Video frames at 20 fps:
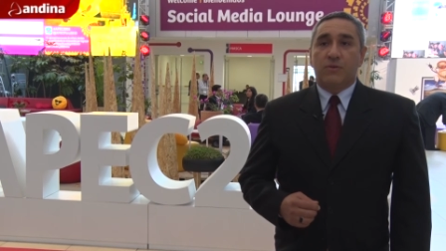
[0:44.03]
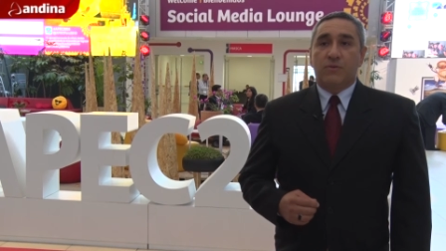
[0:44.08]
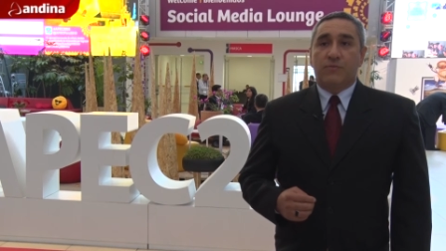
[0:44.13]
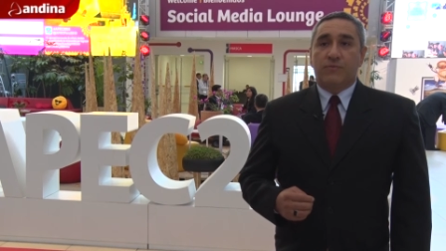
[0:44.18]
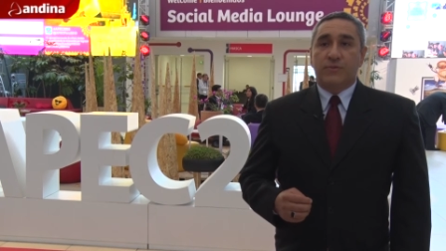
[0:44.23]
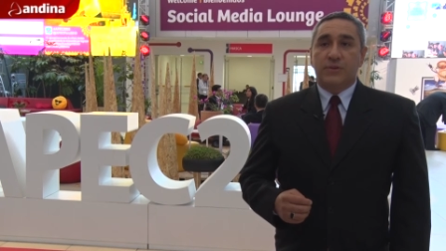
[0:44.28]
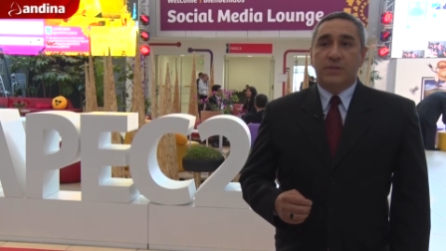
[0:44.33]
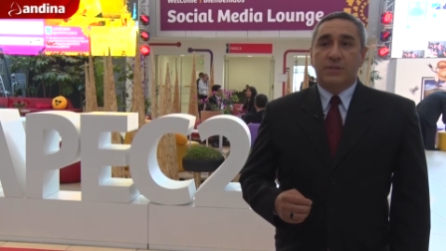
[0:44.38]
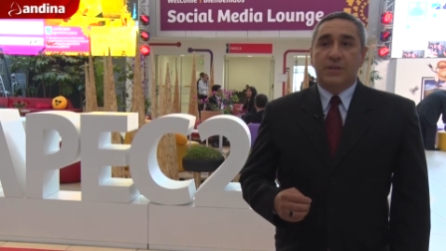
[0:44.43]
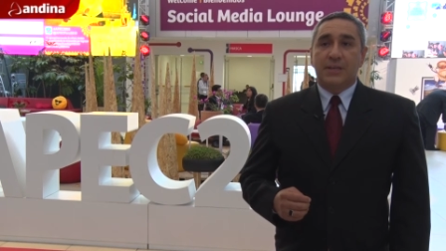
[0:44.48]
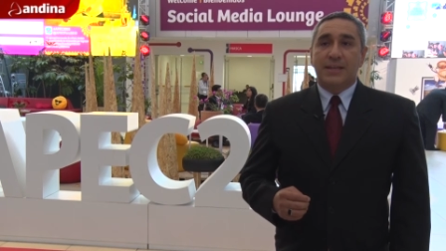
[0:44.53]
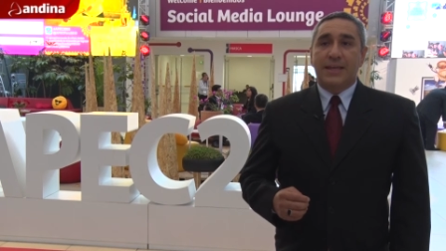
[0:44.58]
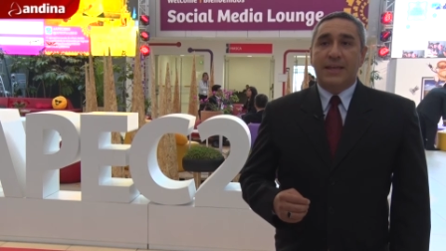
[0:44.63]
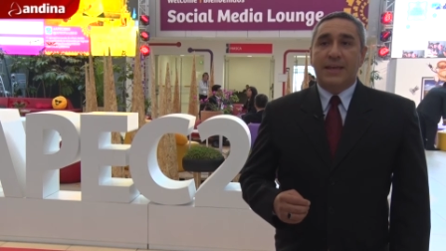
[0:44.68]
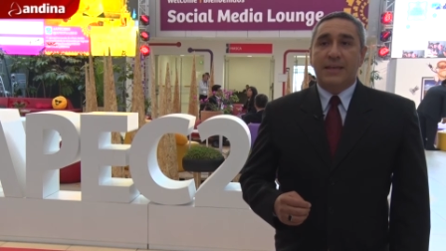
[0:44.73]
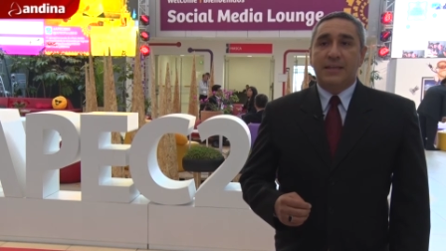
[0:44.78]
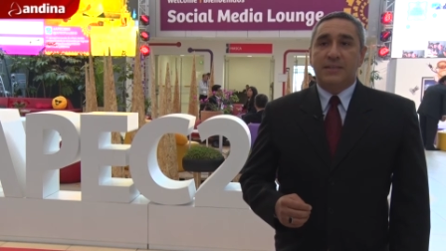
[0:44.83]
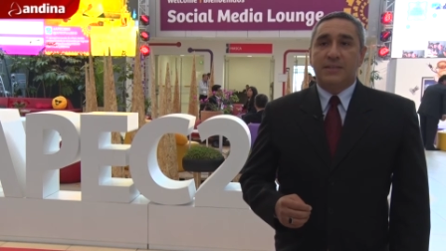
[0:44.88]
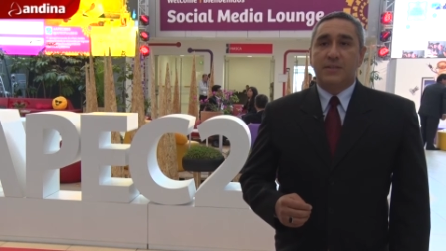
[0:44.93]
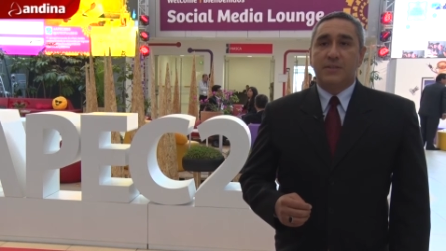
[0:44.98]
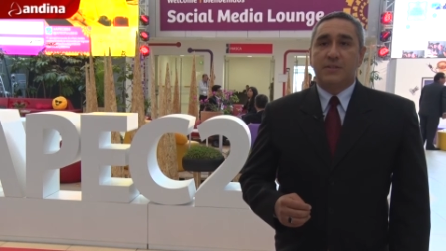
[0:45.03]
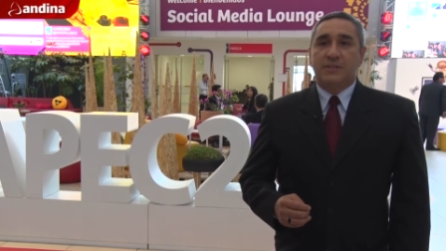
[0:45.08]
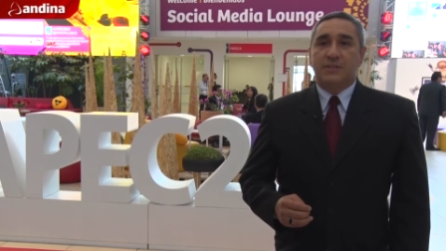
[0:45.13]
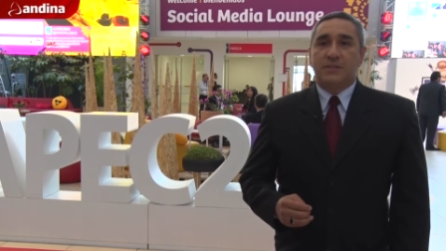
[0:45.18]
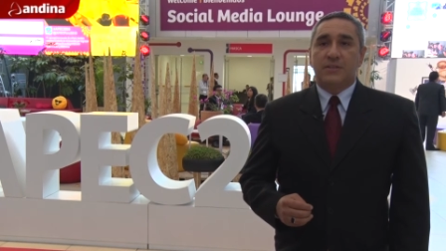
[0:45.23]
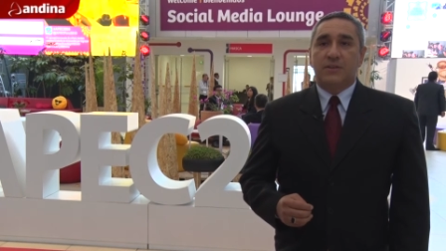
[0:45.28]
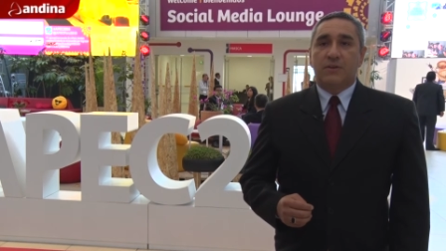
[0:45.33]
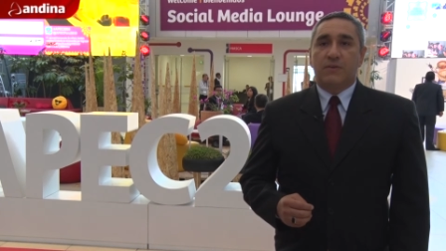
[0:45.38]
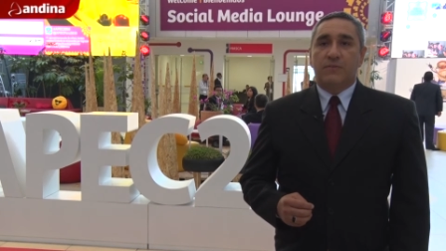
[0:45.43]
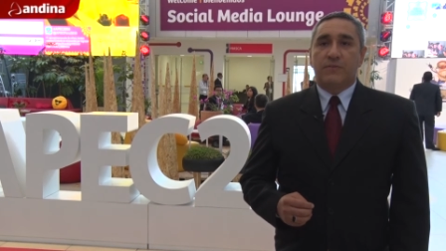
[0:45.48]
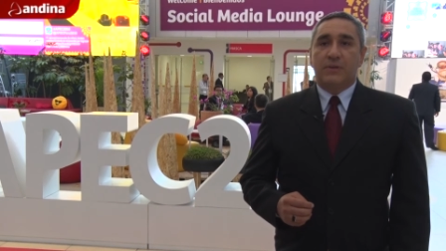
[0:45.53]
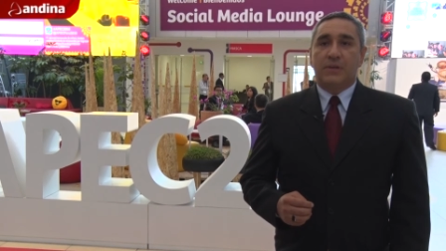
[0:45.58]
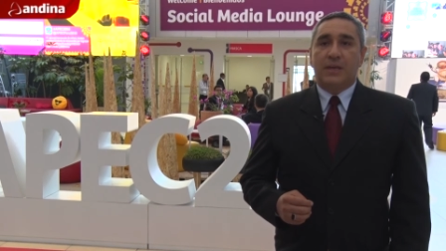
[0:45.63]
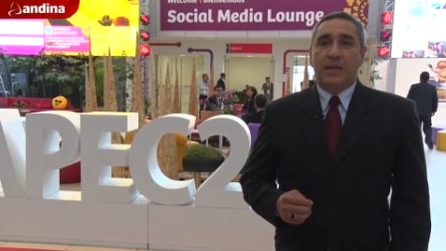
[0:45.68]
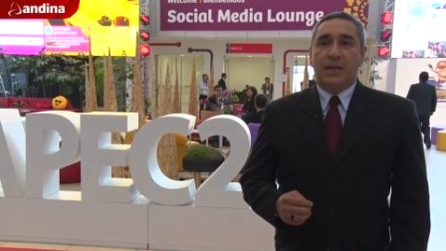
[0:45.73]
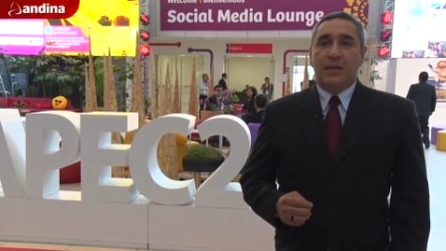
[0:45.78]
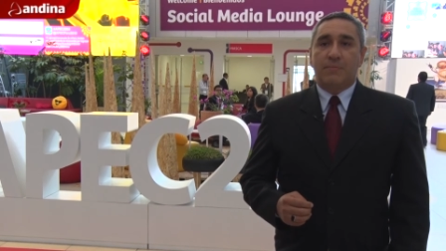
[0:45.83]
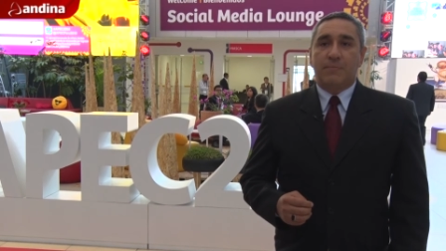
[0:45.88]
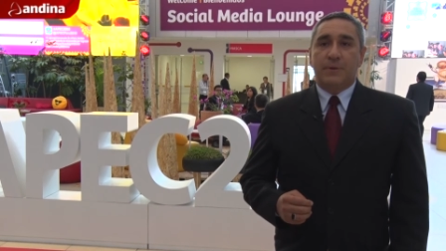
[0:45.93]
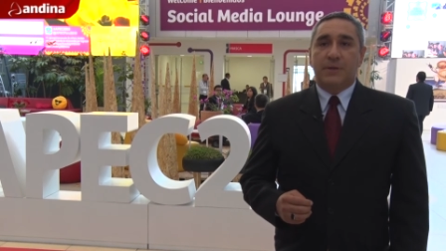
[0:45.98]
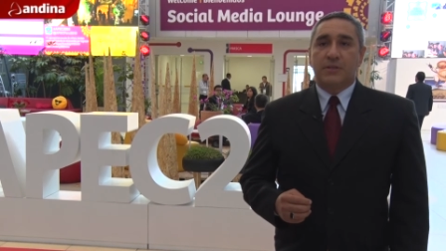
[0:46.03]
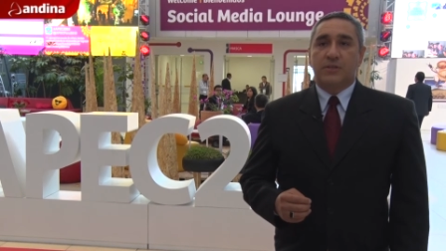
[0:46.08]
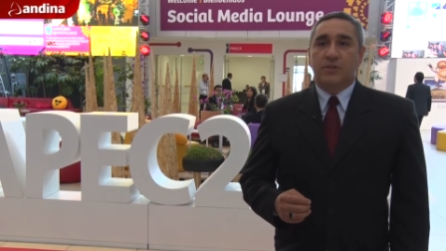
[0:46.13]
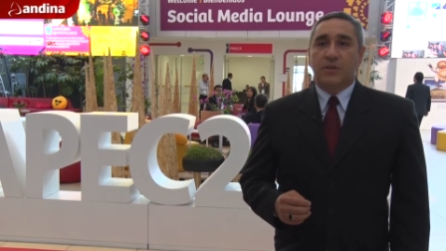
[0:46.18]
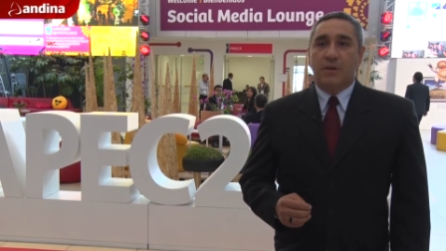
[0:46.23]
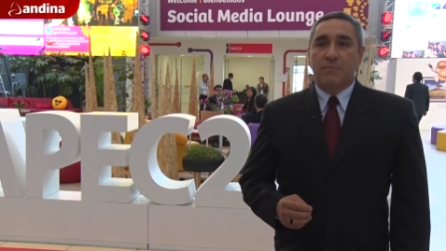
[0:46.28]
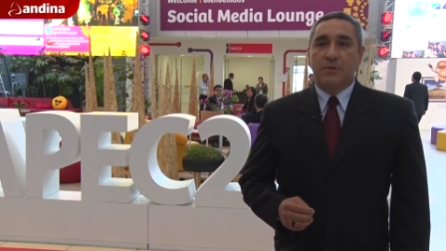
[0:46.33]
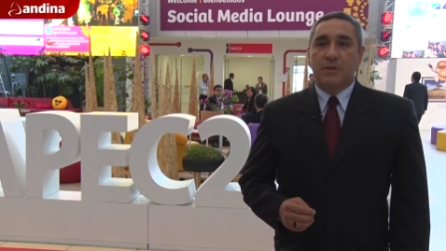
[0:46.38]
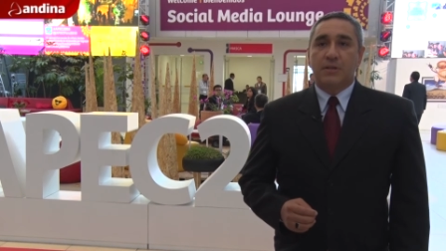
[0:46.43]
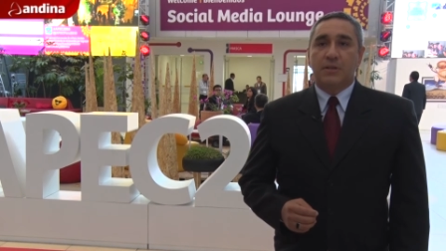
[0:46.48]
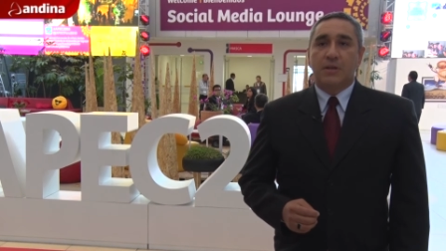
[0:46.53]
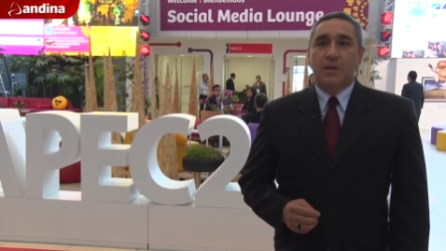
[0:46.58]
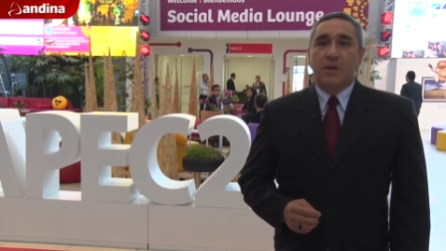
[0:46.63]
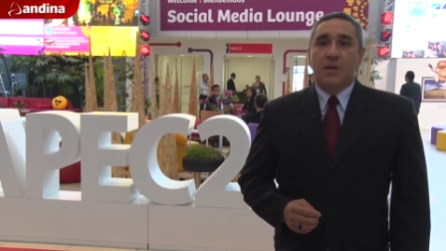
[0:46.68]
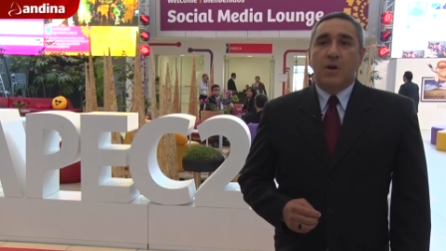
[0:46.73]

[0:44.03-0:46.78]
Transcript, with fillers: the official agency of the APEC summit,